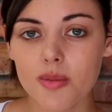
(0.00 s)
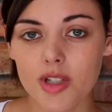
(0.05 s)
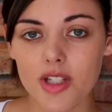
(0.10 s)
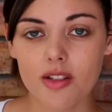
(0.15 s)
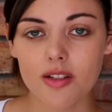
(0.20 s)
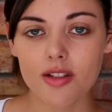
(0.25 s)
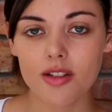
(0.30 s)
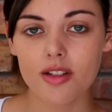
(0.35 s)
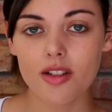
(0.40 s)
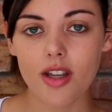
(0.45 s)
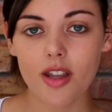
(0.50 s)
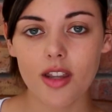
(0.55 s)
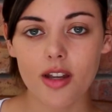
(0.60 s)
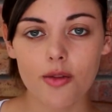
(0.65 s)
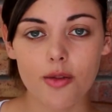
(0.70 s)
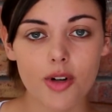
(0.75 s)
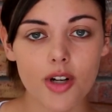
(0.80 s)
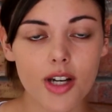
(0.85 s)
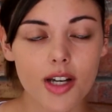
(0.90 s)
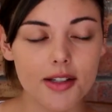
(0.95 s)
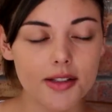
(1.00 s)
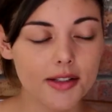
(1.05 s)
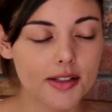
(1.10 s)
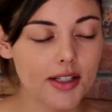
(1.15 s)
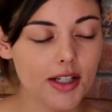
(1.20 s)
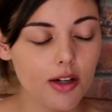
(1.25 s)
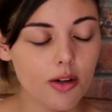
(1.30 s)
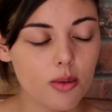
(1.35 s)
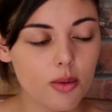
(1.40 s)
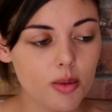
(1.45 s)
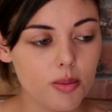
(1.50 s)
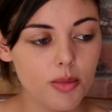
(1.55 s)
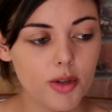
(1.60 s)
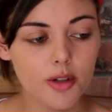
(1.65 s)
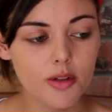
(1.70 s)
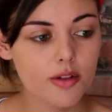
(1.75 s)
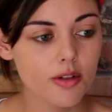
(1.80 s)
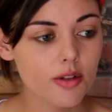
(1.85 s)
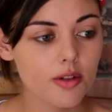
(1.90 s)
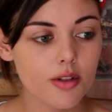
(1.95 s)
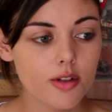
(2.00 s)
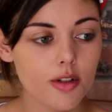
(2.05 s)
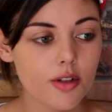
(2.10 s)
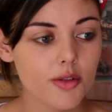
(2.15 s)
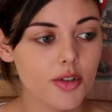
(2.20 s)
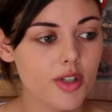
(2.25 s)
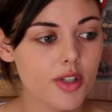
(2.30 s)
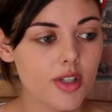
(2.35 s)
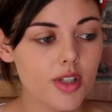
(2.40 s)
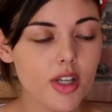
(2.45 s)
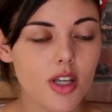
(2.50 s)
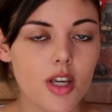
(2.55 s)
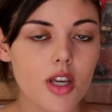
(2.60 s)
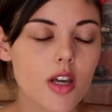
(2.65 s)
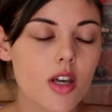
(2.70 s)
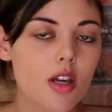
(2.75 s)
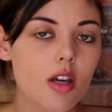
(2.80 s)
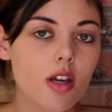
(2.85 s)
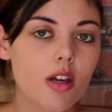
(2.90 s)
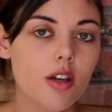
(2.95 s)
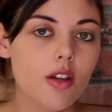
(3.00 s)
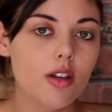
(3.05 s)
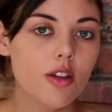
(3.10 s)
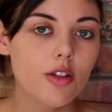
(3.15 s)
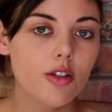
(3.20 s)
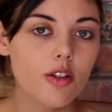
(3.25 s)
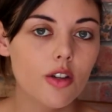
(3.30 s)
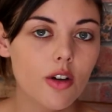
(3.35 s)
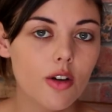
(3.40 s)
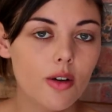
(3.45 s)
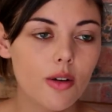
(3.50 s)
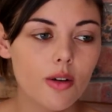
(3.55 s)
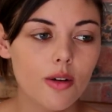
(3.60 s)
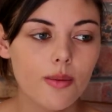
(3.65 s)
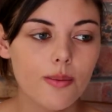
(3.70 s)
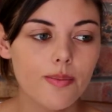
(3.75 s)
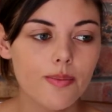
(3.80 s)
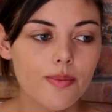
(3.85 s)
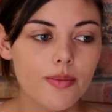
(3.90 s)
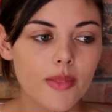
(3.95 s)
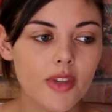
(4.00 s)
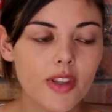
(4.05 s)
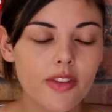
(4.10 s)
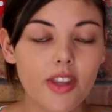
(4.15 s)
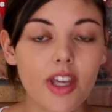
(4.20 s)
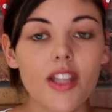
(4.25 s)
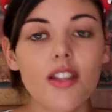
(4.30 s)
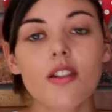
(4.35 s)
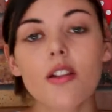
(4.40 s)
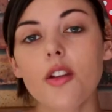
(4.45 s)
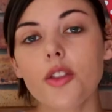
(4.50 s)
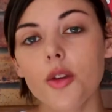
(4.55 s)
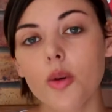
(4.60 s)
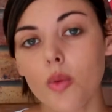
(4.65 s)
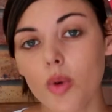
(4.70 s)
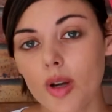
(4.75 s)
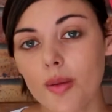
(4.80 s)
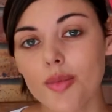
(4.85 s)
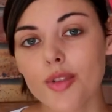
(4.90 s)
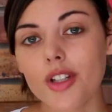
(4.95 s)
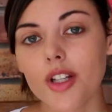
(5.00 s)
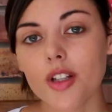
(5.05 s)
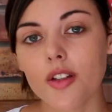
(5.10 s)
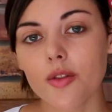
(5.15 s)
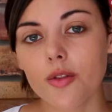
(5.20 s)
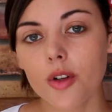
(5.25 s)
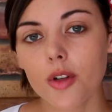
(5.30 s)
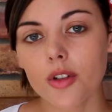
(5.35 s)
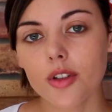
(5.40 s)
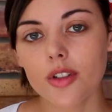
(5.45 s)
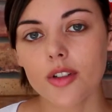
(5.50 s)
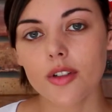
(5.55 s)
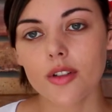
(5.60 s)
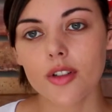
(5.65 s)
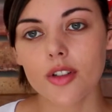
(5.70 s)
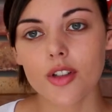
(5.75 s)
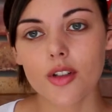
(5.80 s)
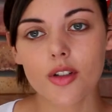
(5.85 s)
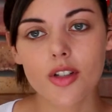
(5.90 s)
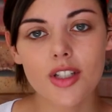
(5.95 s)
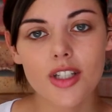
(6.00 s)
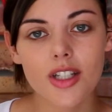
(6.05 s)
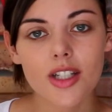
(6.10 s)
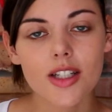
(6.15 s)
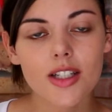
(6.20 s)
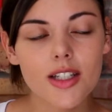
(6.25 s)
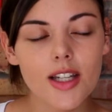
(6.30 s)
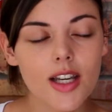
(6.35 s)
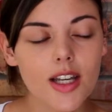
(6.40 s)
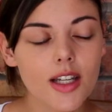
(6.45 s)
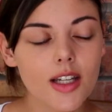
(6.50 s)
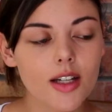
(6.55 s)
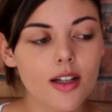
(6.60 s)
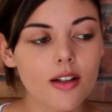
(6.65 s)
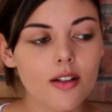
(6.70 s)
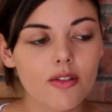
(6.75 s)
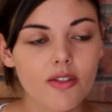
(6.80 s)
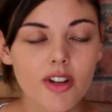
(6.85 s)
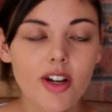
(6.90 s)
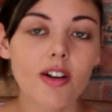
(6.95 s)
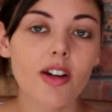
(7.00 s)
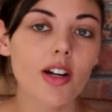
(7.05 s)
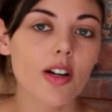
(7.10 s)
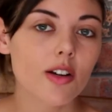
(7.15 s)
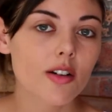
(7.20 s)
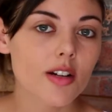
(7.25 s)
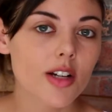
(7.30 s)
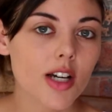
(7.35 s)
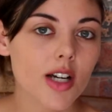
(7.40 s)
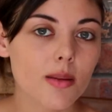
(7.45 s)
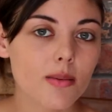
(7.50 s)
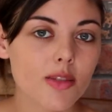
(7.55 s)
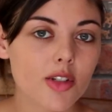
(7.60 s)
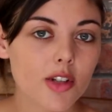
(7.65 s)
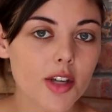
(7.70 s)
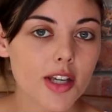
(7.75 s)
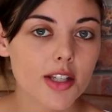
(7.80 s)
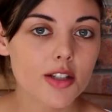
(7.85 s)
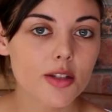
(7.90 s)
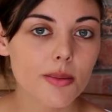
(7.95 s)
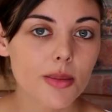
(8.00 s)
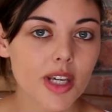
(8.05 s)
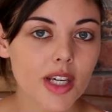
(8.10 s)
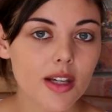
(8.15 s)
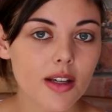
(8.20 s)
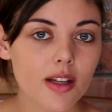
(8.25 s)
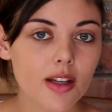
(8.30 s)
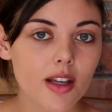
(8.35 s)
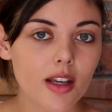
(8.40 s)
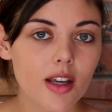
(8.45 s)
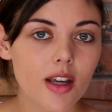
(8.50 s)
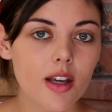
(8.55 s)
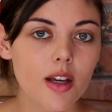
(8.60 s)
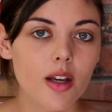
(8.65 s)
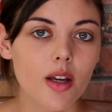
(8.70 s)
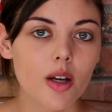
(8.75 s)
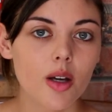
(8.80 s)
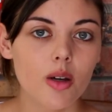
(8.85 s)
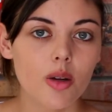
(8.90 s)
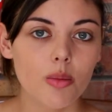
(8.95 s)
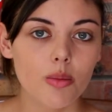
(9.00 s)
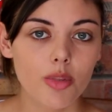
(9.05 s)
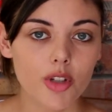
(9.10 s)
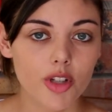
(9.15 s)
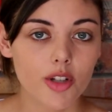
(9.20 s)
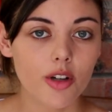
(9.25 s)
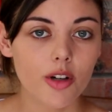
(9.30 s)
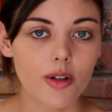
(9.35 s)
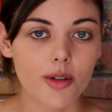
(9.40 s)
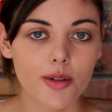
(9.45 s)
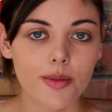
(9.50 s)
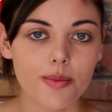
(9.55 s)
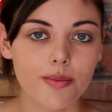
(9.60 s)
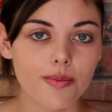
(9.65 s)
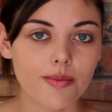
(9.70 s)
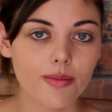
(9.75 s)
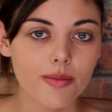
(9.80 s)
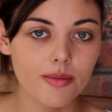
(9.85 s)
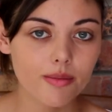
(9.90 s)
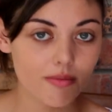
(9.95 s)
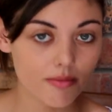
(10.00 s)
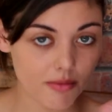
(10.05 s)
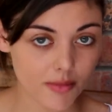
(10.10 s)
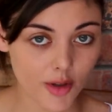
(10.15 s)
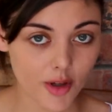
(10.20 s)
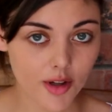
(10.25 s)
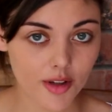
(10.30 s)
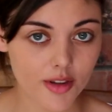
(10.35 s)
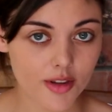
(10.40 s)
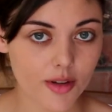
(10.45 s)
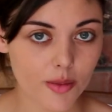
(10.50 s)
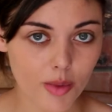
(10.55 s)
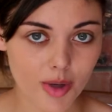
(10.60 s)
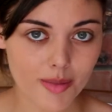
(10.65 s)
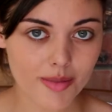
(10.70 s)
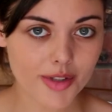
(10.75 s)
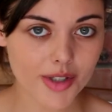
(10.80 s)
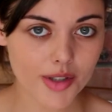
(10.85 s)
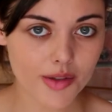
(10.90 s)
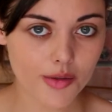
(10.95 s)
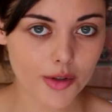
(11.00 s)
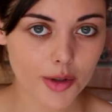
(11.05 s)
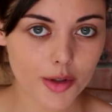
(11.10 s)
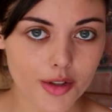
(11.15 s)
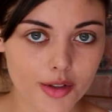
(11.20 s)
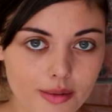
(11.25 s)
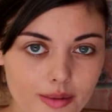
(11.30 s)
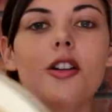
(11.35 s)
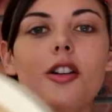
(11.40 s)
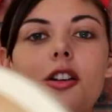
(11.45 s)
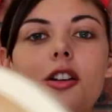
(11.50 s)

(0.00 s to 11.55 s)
because South Africa has a terrible postal service. So that's not the website's fault, so it did take a very long time to get to me, but yeah, not the website's fault. So